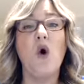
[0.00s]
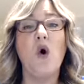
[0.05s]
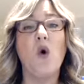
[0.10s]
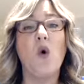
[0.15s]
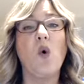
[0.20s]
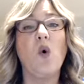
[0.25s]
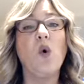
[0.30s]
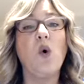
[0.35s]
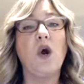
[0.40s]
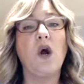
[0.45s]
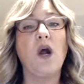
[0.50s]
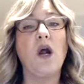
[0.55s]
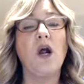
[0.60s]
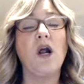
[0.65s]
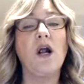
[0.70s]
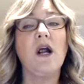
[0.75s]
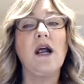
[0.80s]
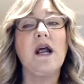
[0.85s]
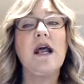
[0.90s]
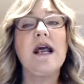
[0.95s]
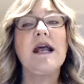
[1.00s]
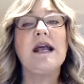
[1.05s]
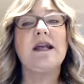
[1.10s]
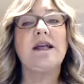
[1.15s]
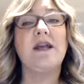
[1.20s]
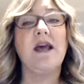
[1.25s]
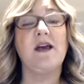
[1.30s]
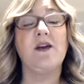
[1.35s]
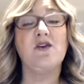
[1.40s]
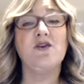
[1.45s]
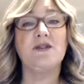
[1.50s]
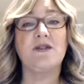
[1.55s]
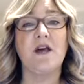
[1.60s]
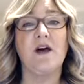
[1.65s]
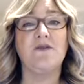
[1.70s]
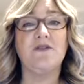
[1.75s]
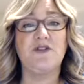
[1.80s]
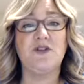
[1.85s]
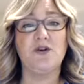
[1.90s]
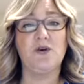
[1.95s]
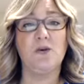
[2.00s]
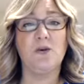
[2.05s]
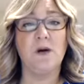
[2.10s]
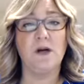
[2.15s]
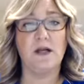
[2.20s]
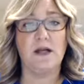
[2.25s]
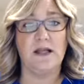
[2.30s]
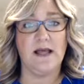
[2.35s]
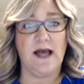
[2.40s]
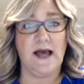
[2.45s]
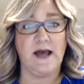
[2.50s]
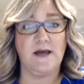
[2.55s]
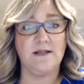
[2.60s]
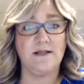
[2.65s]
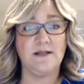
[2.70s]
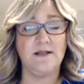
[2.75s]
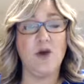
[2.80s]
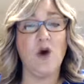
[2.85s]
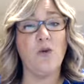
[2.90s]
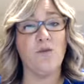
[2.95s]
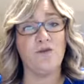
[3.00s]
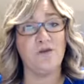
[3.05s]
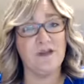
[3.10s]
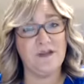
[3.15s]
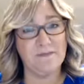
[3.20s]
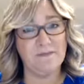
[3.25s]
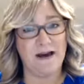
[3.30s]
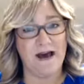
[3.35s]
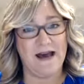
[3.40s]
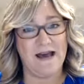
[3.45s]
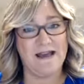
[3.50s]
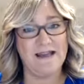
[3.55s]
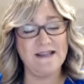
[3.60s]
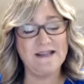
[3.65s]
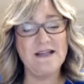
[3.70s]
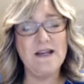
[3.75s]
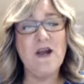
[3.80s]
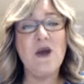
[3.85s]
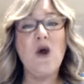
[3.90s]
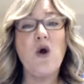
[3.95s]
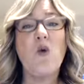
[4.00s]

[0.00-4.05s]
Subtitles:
or get yourself to a class, hopefully mine,